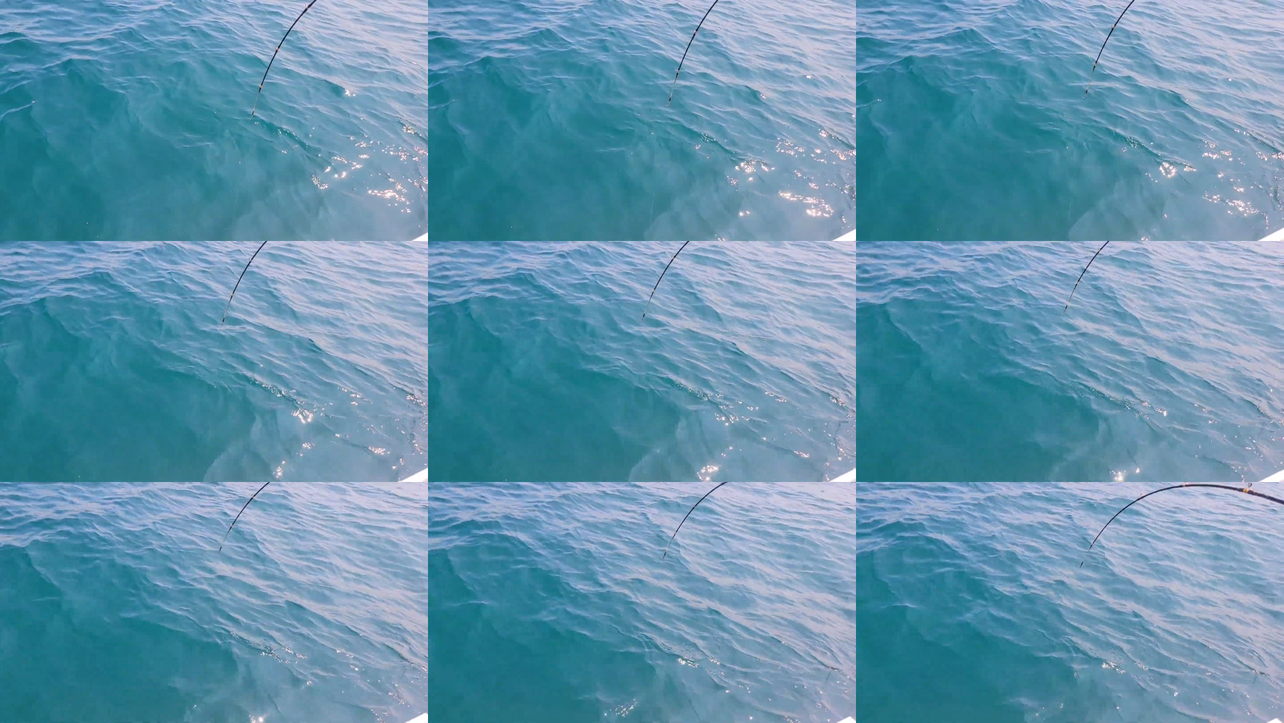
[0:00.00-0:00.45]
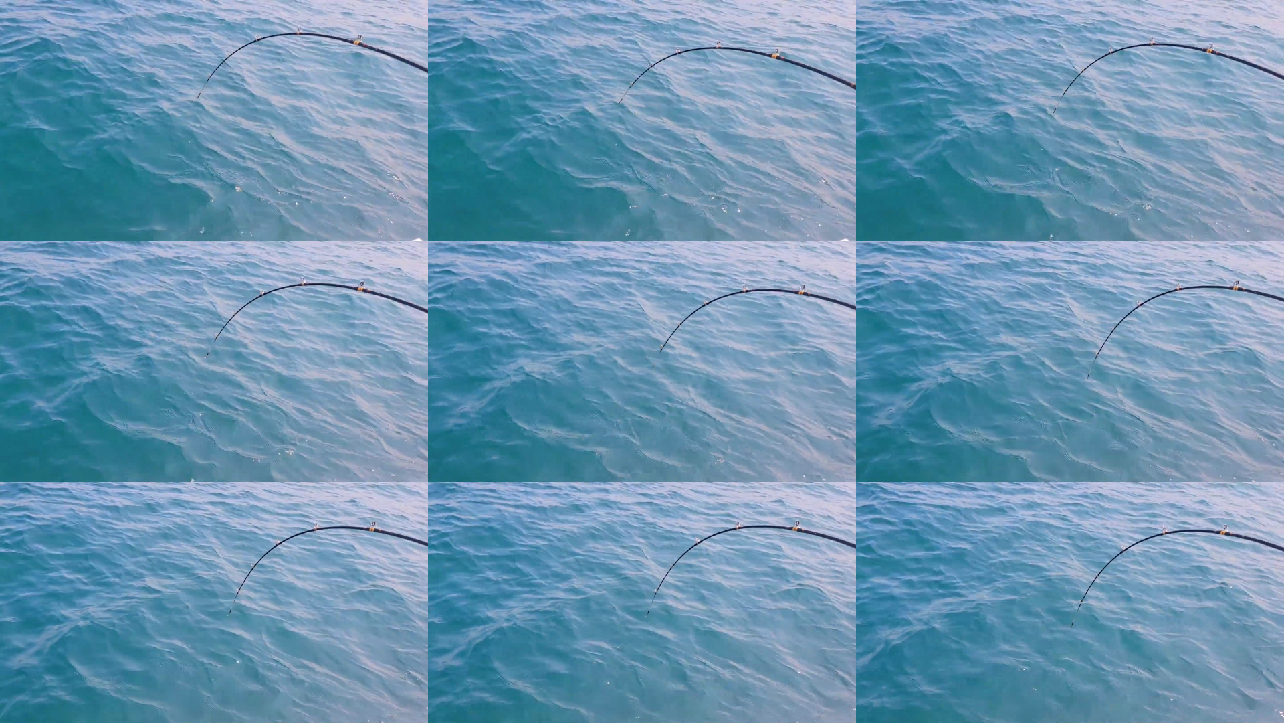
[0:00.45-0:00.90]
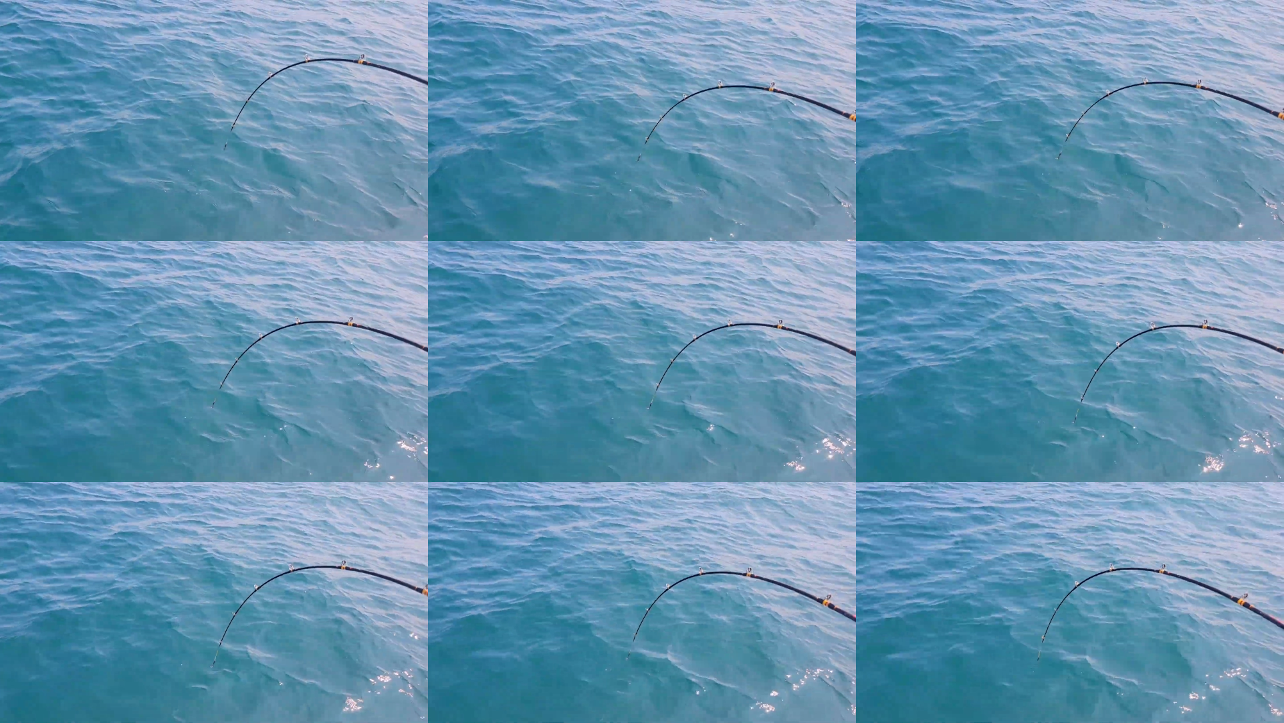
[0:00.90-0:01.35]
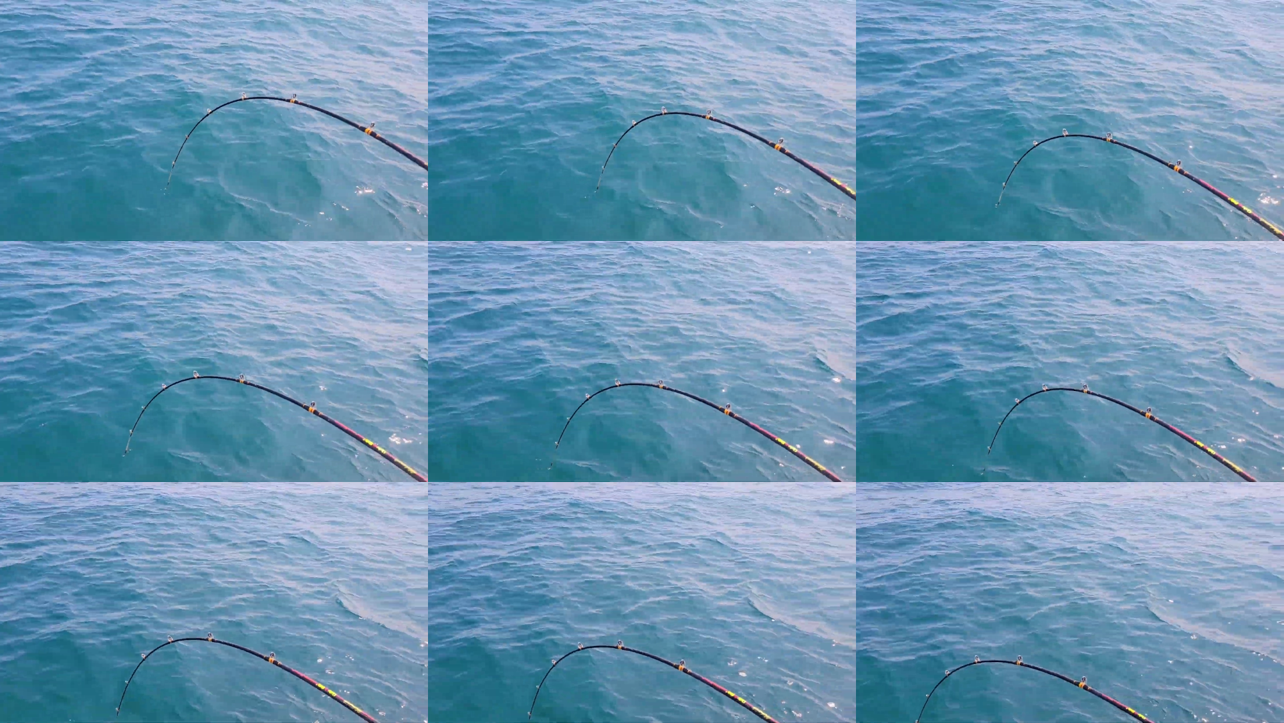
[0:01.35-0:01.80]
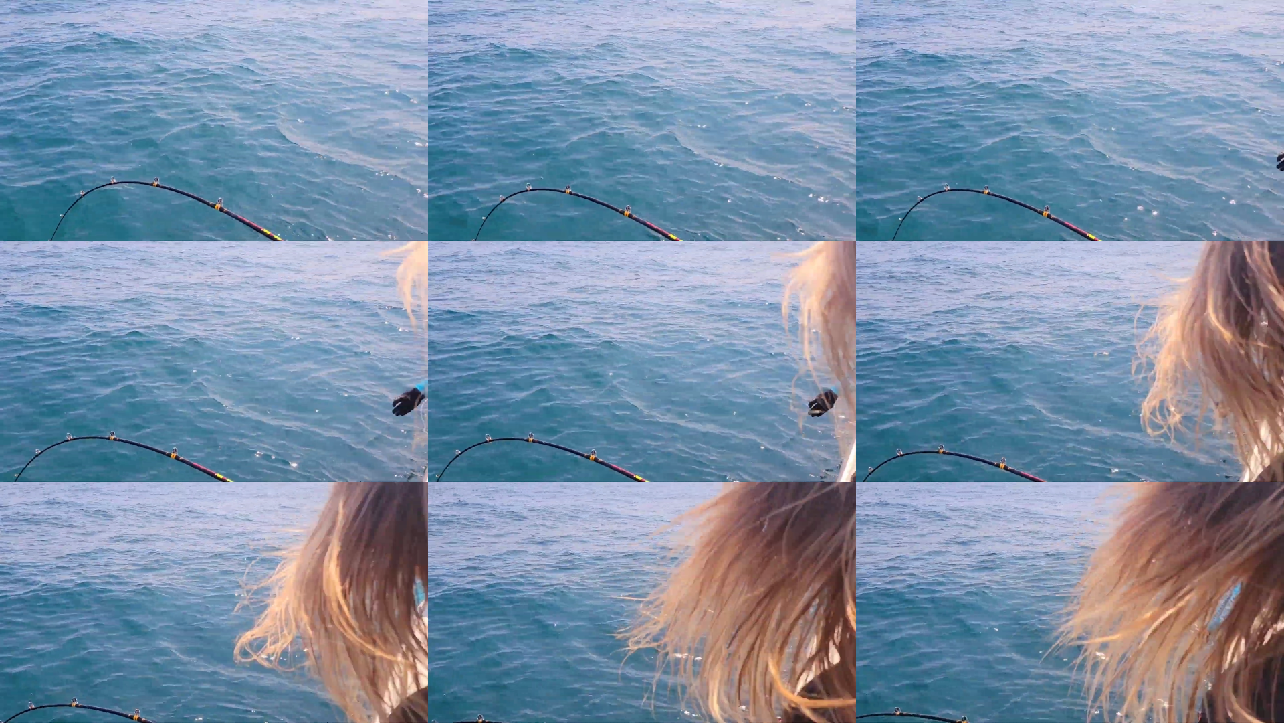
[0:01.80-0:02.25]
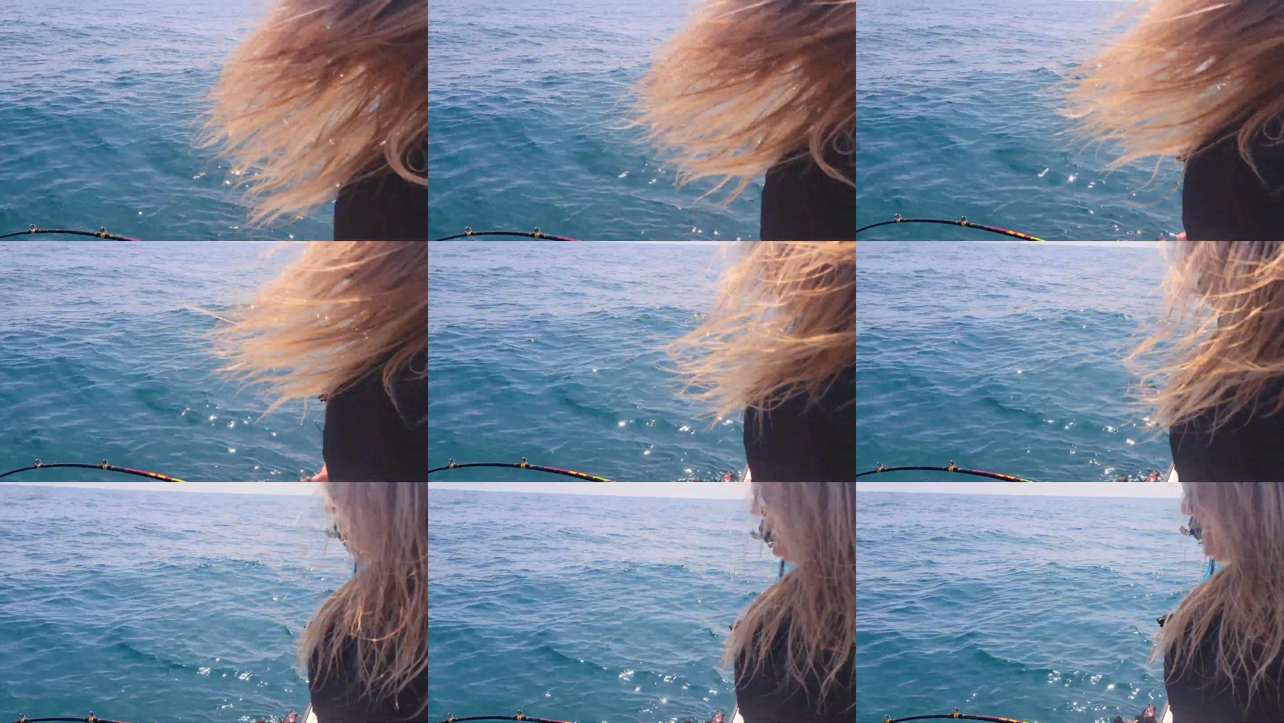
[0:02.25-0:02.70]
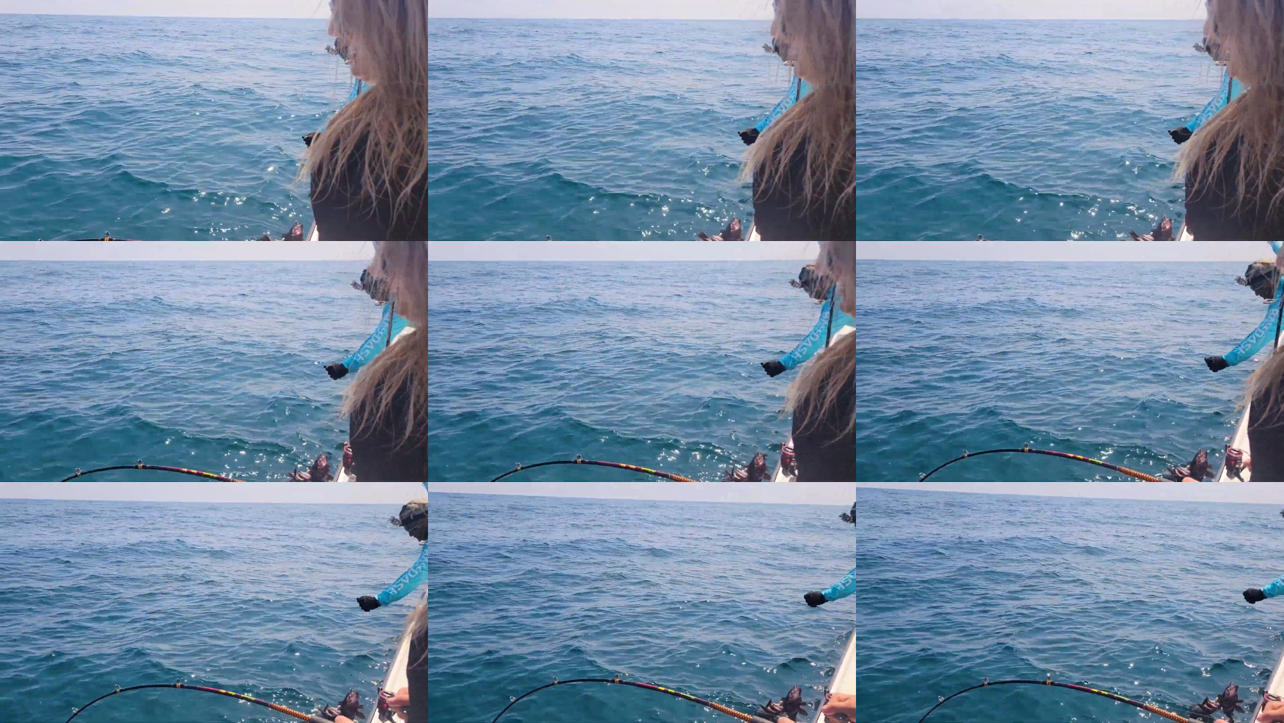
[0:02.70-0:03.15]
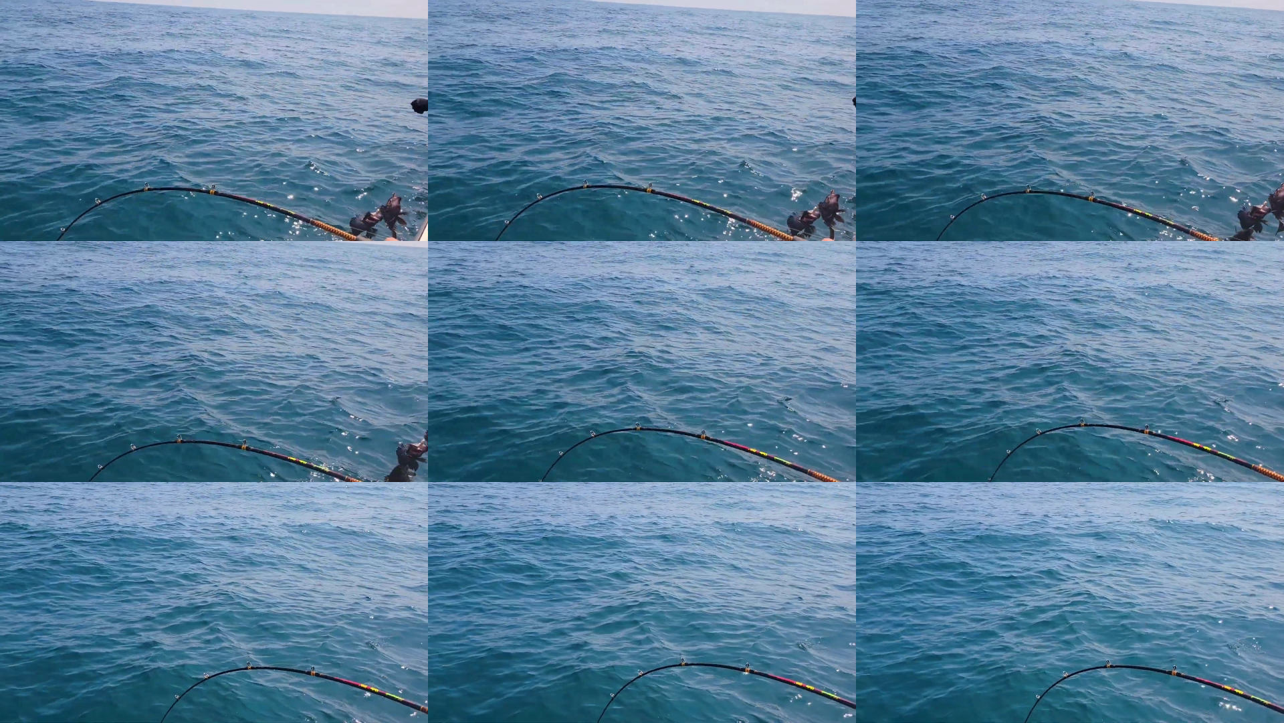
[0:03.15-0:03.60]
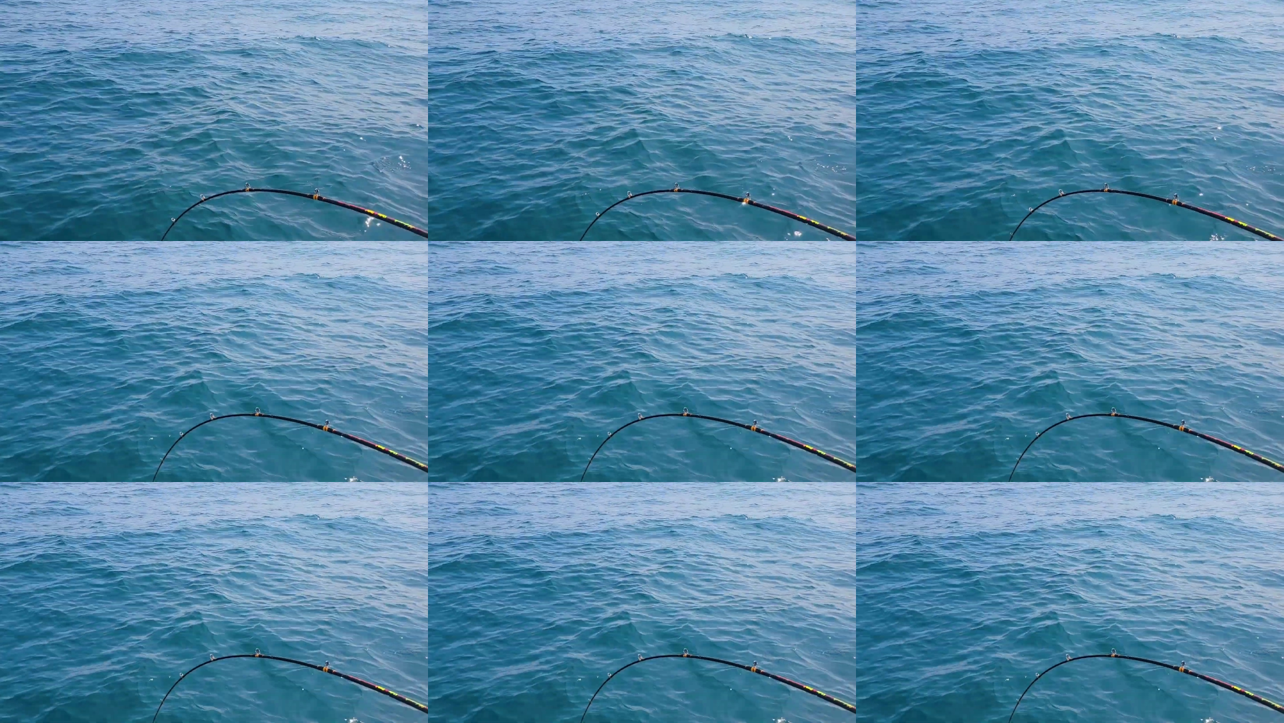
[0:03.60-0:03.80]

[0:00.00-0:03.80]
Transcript: (no speaker visible)